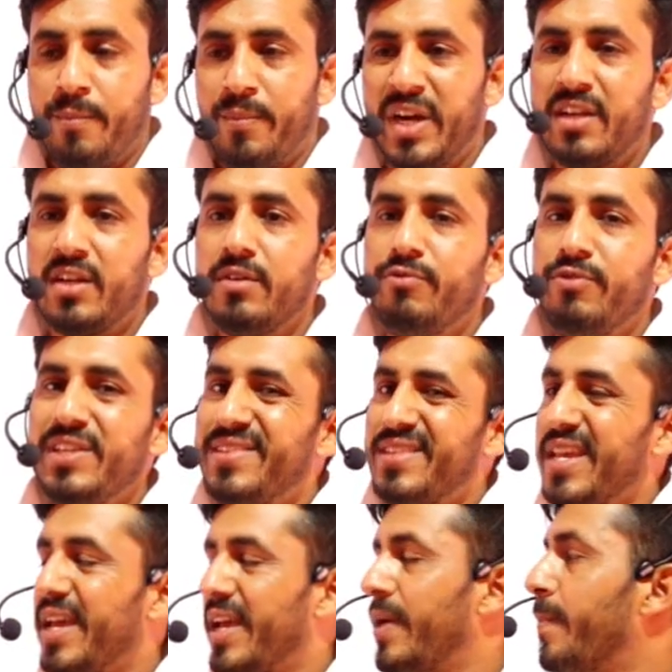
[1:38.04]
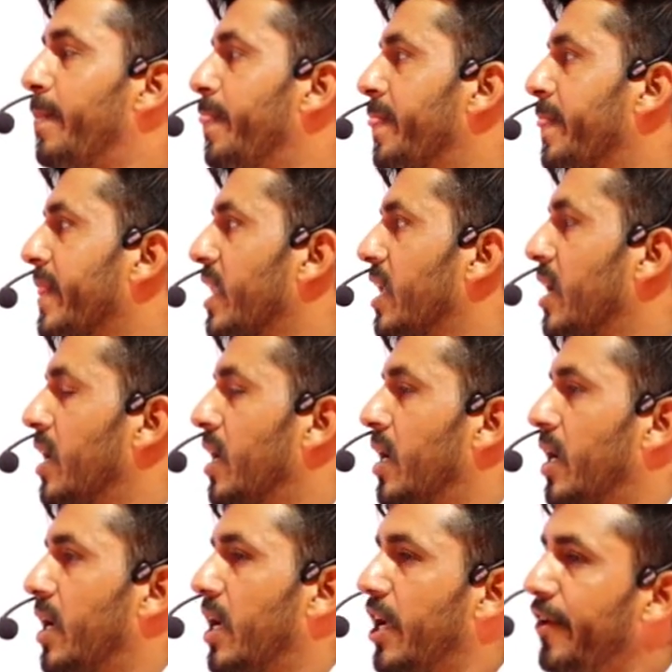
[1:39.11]
But we say
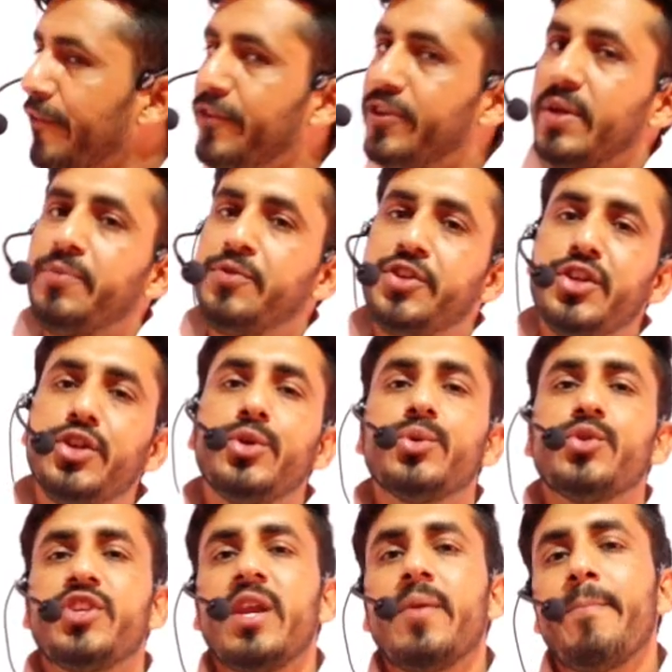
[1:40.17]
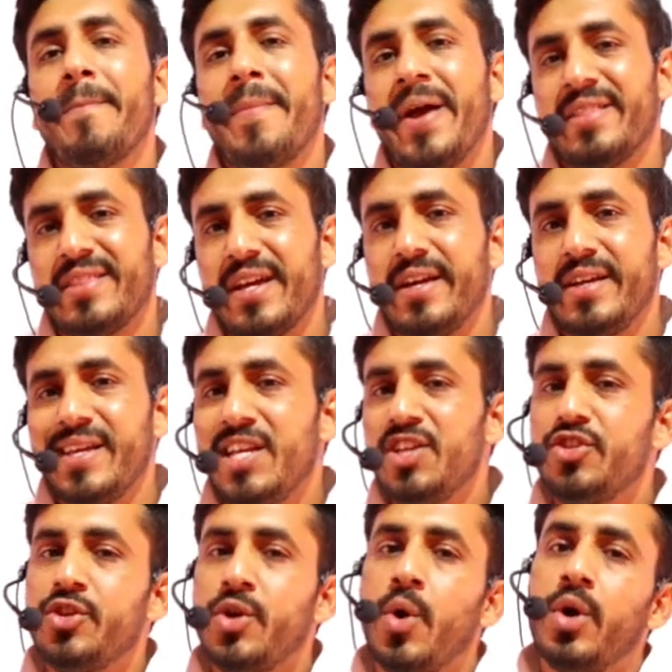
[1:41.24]
if substitution method
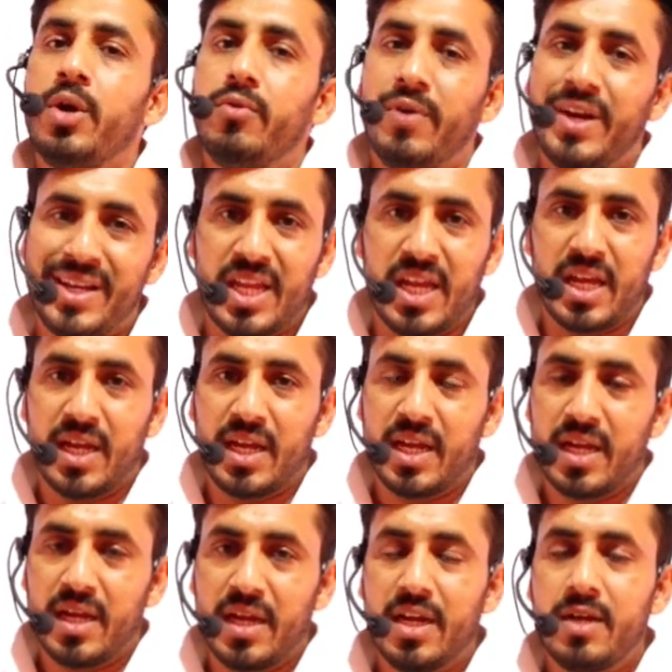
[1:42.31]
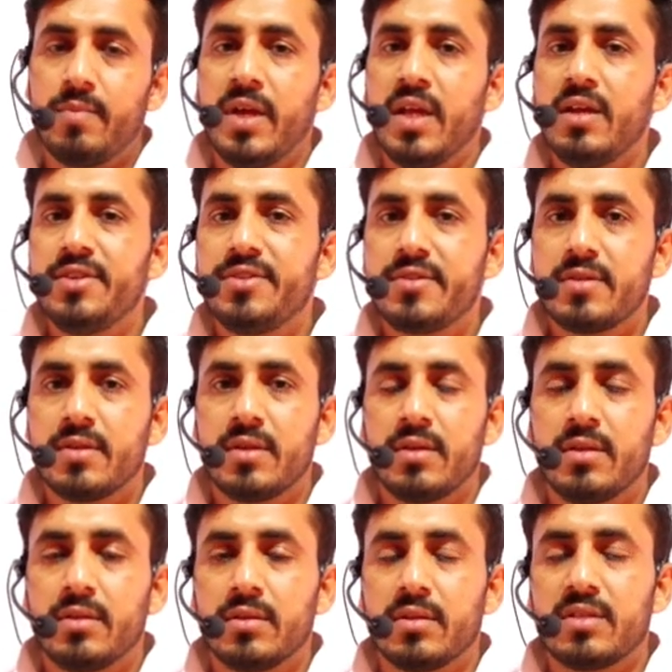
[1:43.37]
is not working, it means
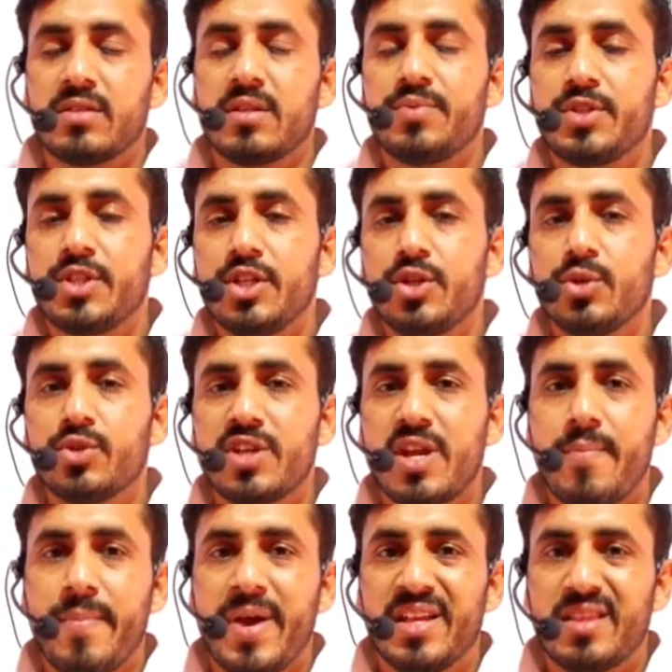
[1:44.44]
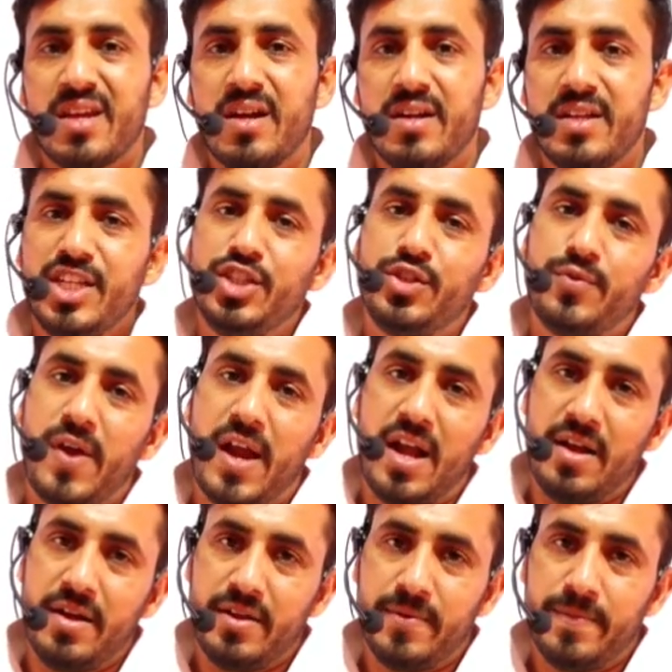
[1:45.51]
the substitution method is
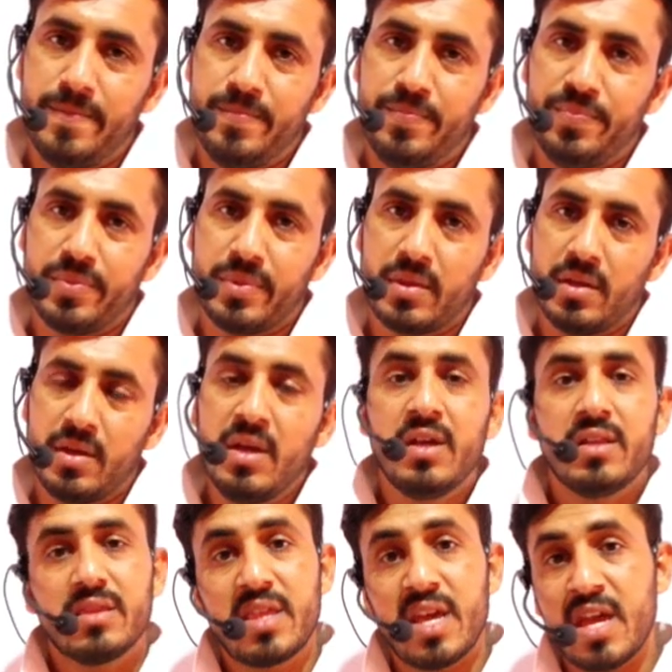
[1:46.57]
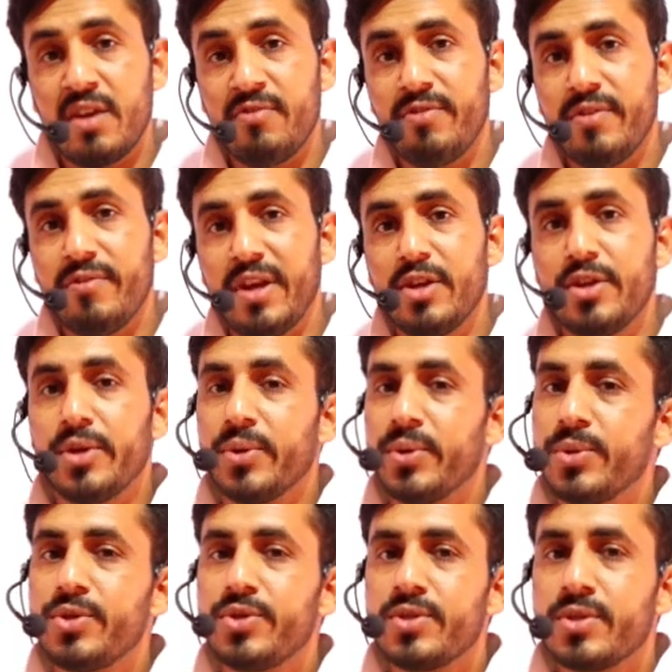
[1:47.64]
failed. Then we will
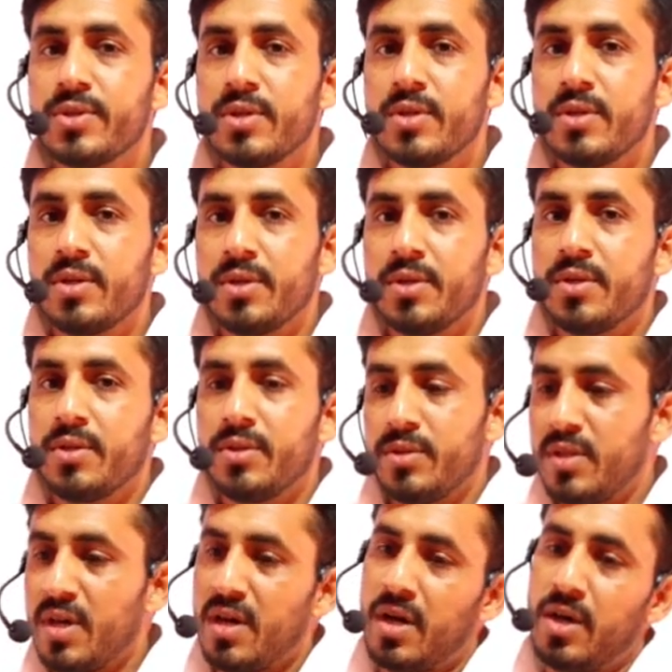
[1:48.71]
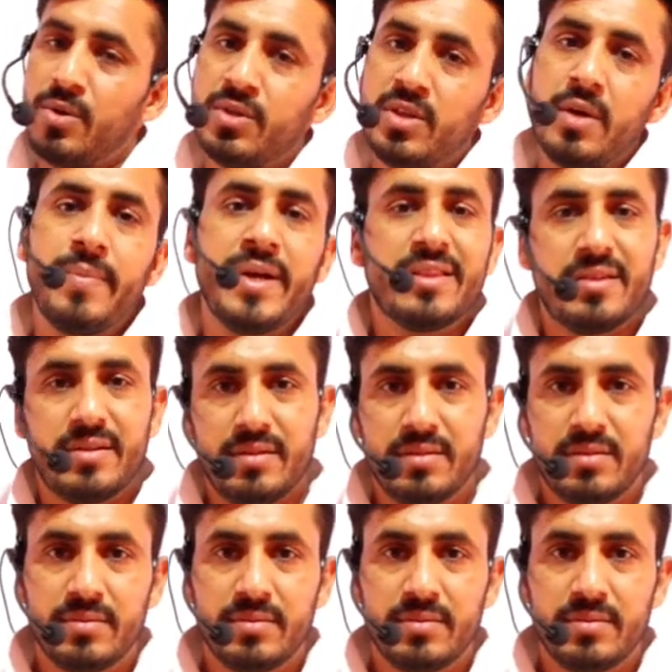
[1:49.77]
use the another method,